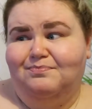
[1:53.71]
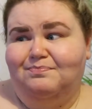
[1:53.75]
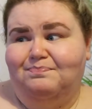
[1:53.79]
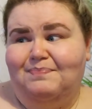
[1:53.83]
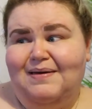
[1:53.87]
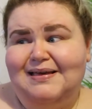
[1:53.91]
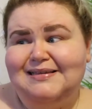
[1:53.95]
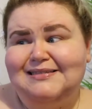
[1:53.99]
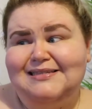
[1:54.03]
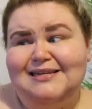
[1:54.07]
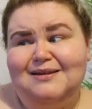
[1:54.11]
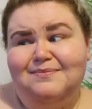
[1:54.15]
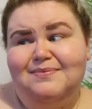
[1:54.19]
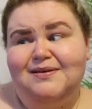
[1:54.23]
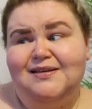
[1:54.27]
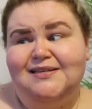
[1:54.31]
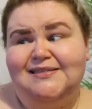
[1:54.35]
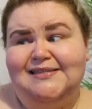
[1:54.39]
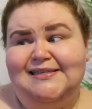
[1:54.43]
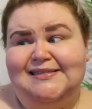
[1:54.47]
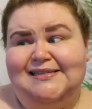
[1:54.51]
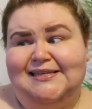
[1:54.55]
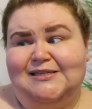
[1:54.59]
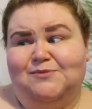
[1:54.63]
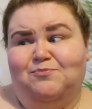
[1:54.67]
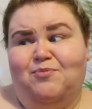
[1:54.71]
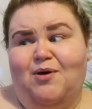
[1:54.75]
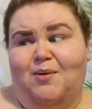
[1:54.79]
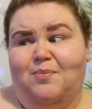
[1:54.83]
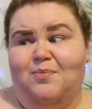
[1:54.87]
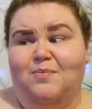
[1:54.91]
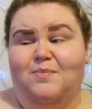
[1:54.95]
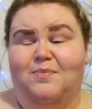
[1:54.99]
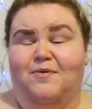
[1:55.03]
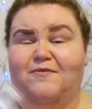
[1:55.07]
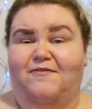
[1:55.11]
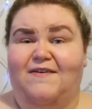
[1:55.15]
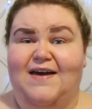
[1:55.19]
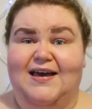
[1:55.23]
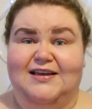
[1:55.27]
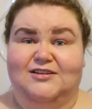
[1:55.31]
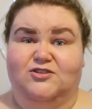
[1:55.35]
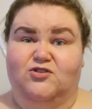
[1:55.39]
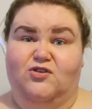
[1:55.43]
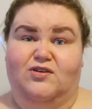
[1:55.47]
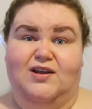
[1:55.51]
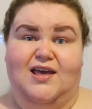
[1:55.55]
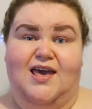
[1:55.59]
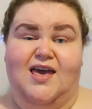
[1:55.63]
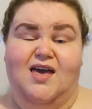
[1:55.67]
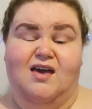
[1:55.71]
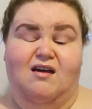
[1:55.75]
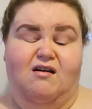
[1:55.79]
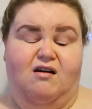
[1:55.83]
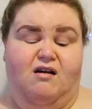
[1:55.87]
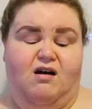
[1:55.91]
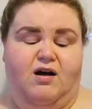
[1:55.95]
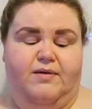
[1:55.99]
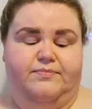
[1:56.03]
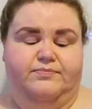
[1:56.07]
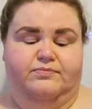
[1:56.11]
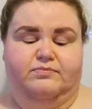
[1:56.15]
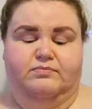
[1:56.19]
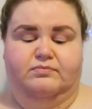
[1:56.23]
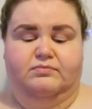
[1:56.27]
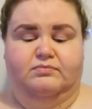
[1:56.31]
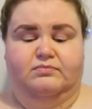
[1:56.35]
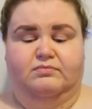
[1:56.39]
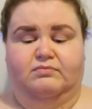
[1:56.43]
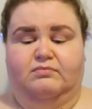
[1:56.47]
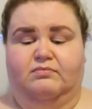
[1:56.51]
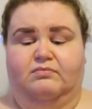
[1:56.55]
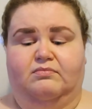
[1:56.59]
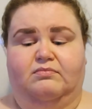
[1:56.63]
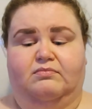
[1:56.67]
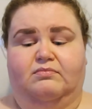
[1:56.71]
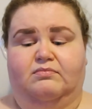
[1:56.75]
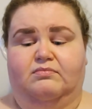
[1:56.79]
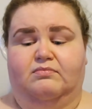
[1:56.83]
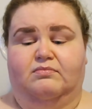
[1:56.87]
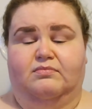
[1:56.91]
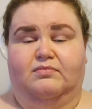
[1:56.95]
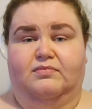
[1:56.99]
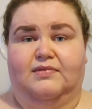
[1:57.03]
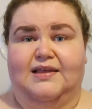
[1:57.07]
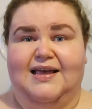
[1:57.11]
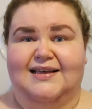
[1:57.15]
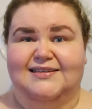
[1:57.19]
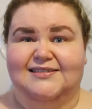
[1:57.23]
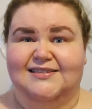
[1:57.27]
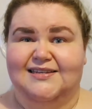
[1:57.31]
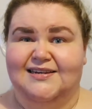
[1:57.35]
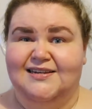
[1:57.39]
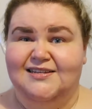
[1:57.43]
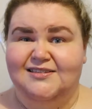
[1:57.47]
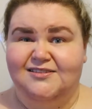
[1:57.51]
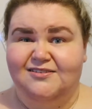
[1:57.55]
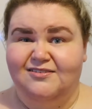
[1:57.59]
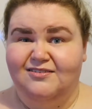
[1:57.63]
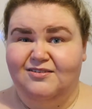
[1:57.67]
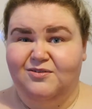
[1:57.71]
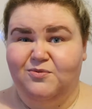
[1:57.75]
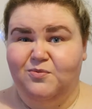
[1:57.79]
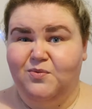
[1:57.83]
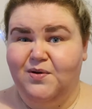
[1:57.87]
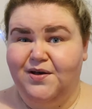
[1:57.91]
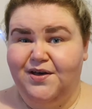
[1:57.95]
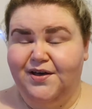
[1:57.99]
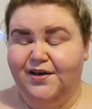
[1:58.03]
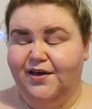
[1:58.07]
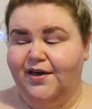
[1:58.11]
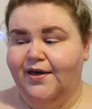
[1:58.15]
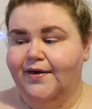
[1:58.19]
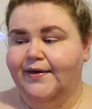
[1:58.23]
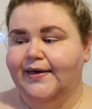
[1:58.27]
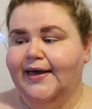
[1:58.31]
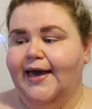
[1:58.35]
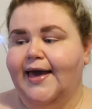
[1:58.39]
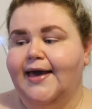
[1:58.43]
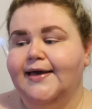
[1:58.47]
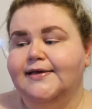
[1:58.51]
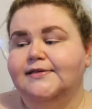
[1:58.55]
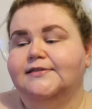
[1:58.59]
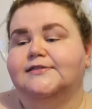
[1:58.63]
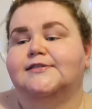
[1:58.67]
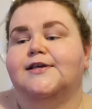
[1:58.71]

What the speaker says: basically because it says Prep and Perfect on it, I'm guessing it's gonna work okay.